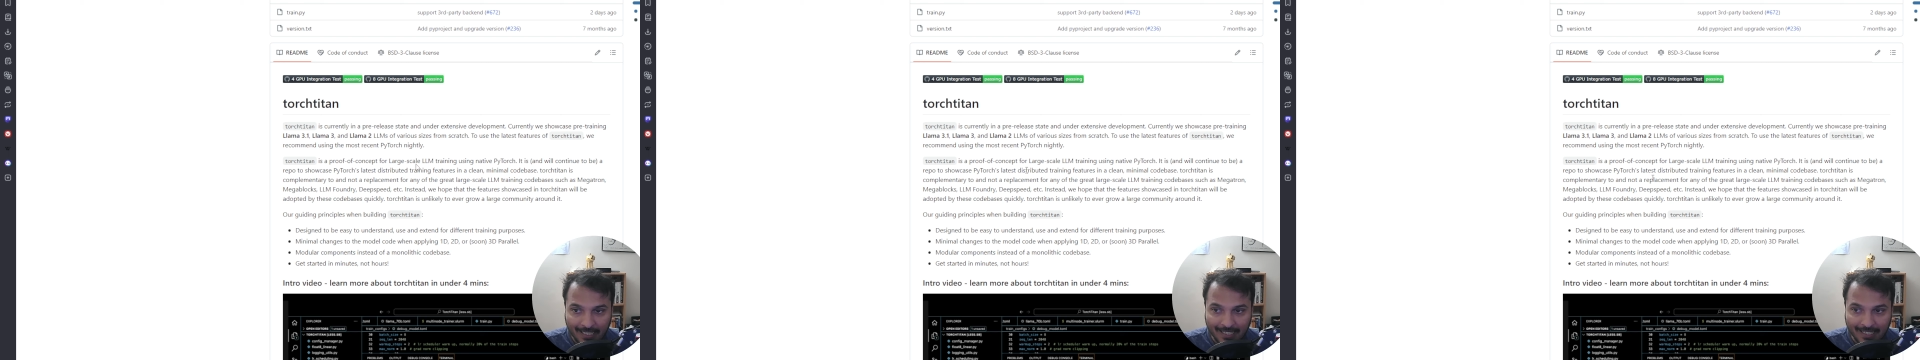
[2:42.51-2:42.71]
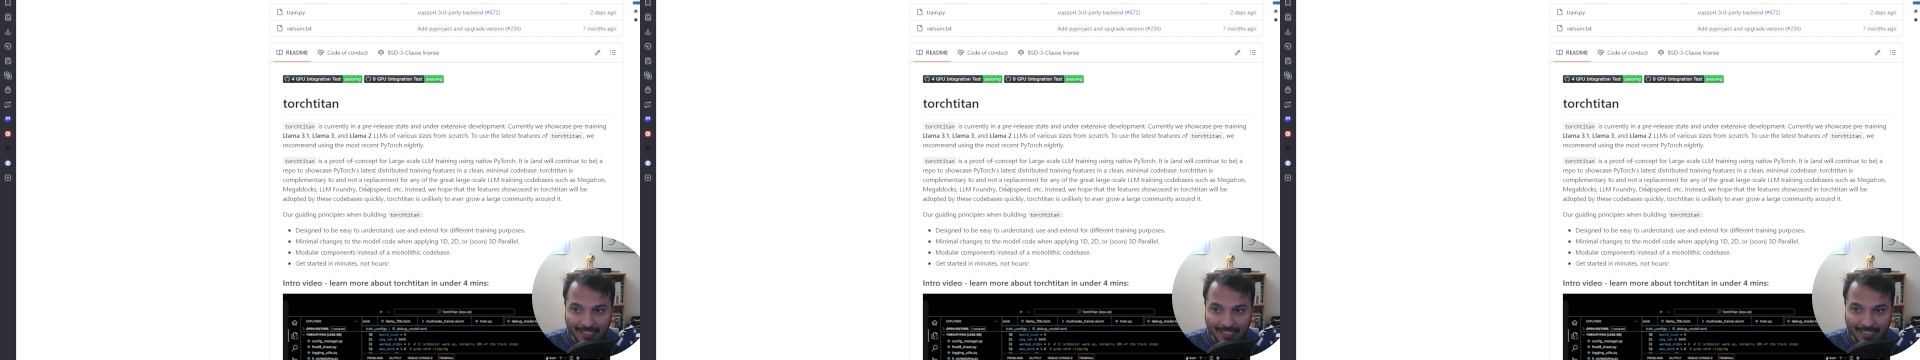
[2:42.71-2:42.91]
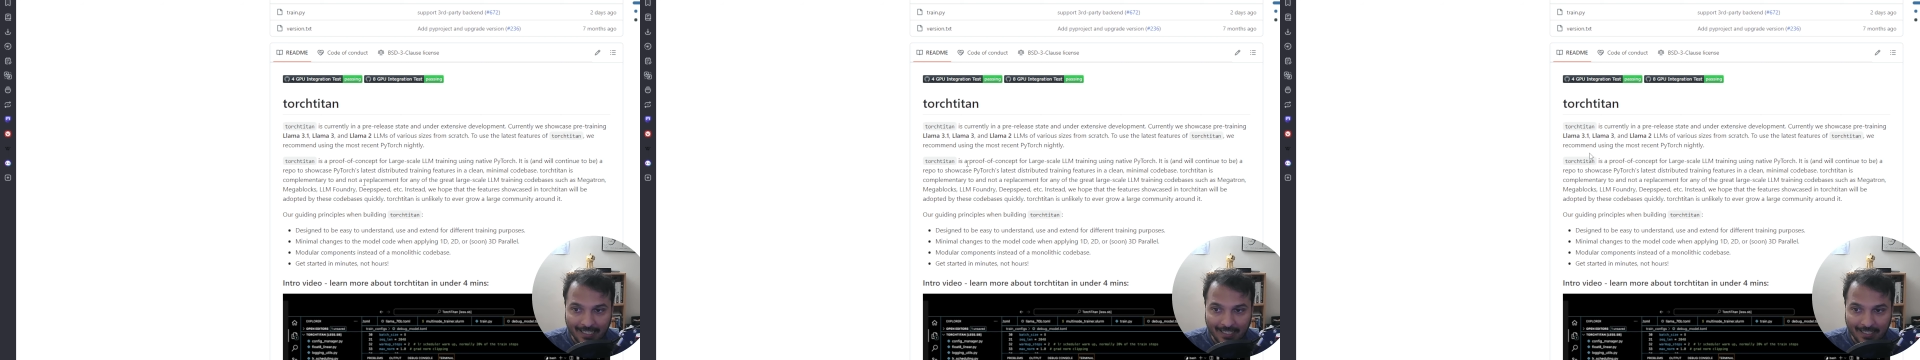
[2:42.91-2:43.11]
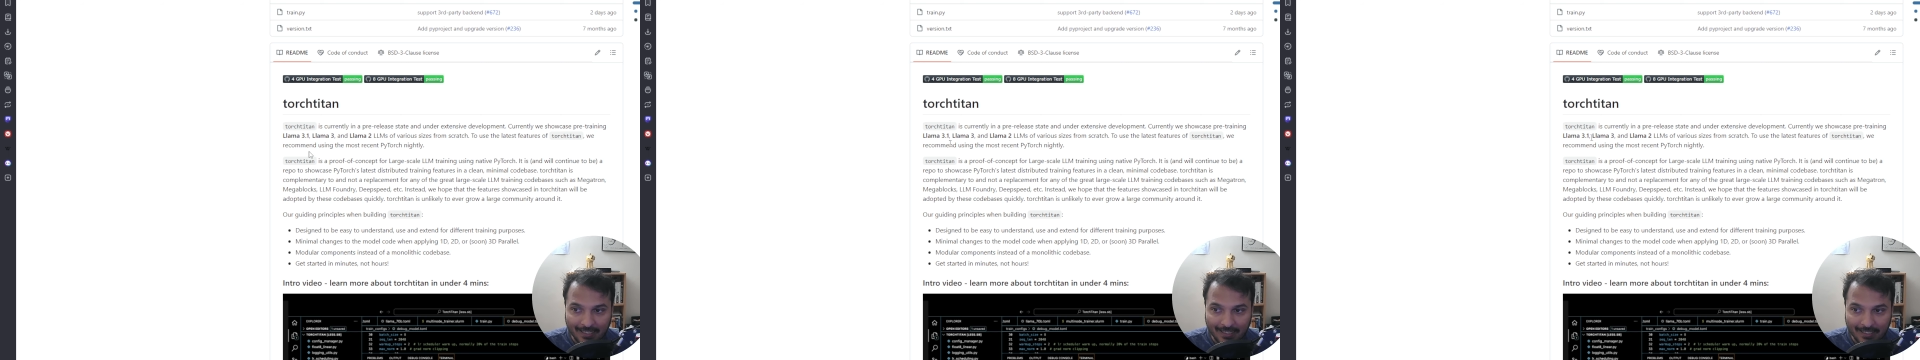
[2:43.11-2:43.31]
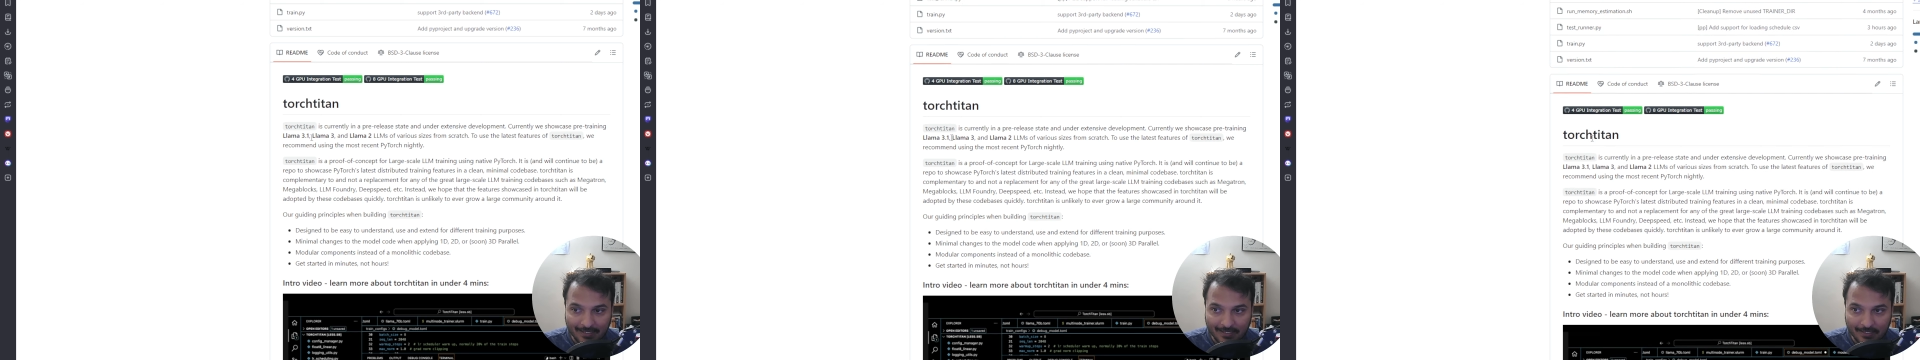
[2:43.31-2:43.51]
that
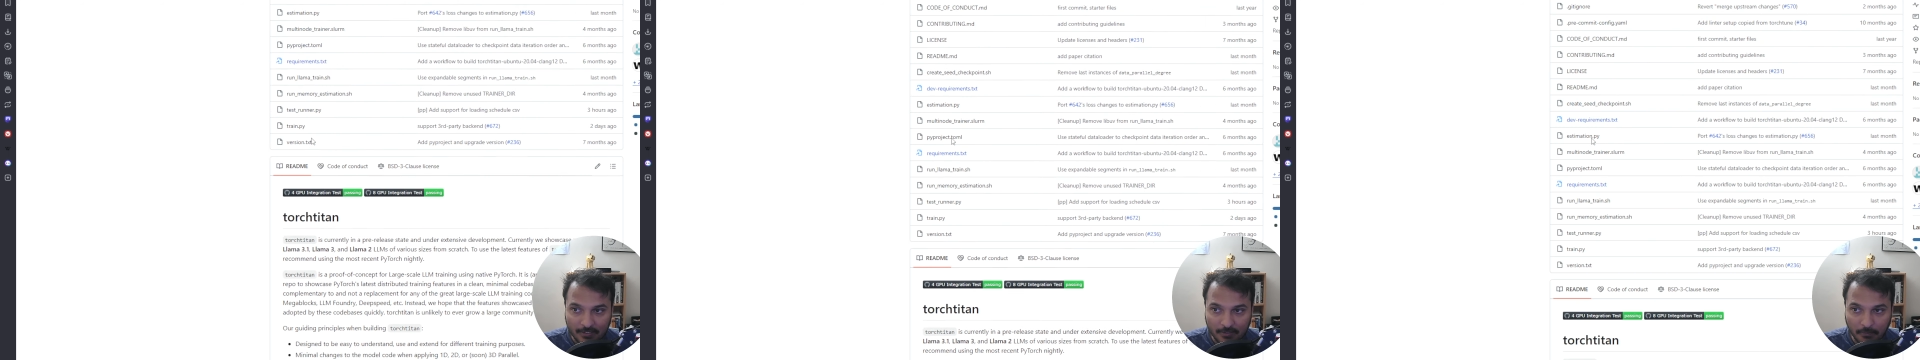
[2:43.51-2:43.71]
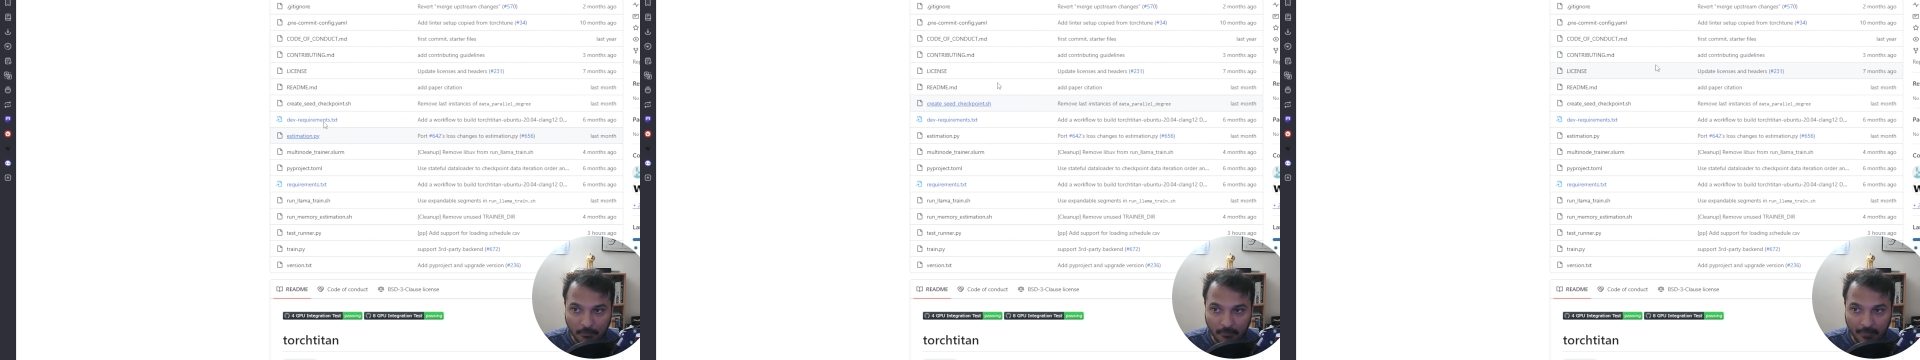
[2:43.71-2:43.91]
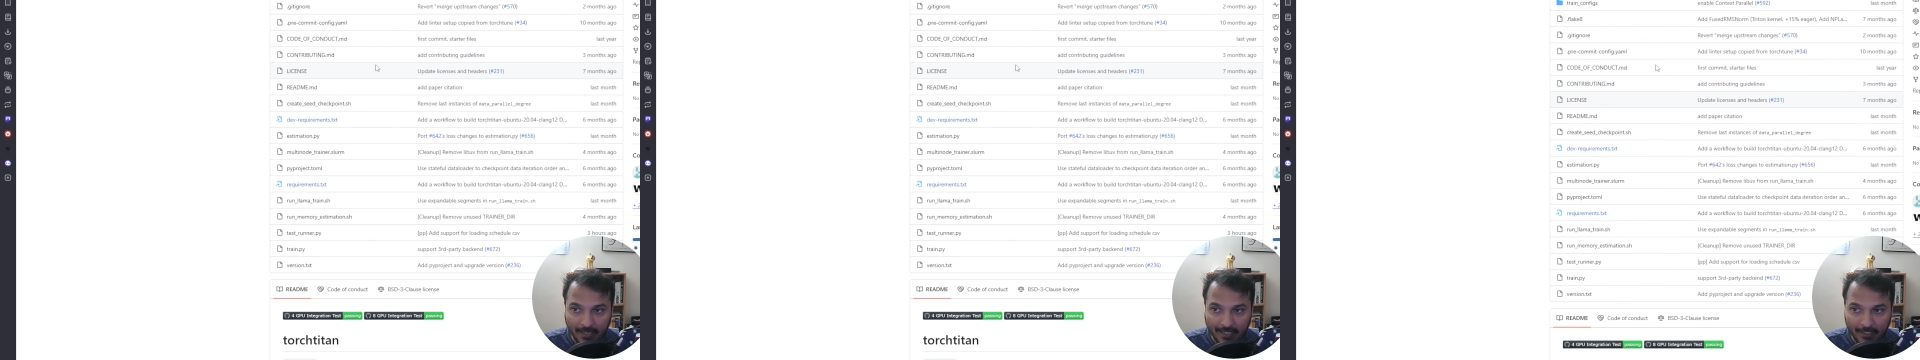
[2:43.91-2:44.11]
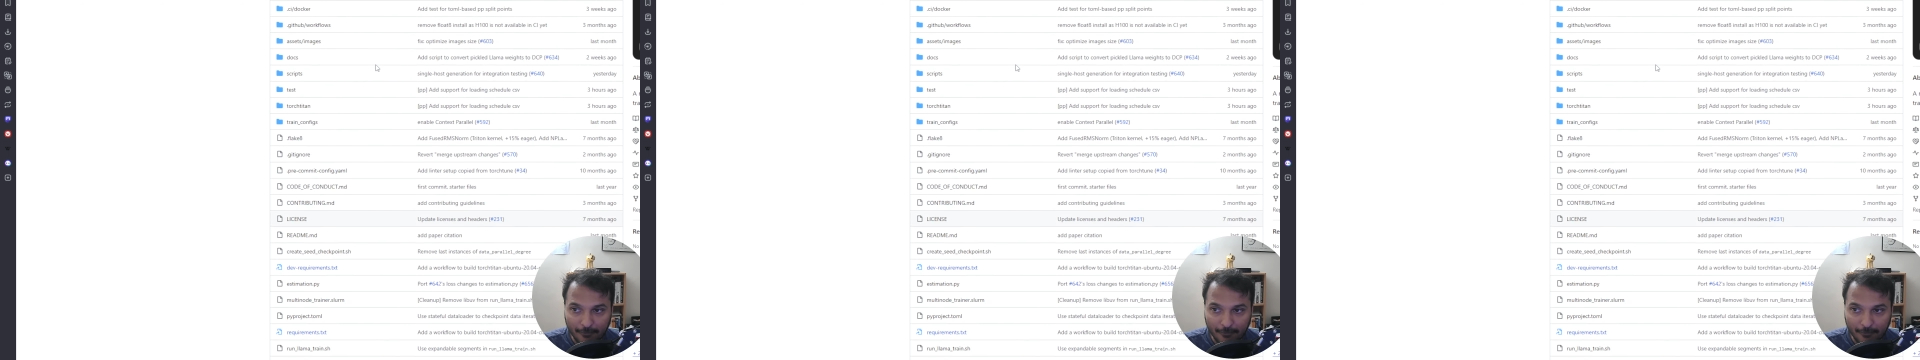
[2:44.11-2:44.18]
this is meant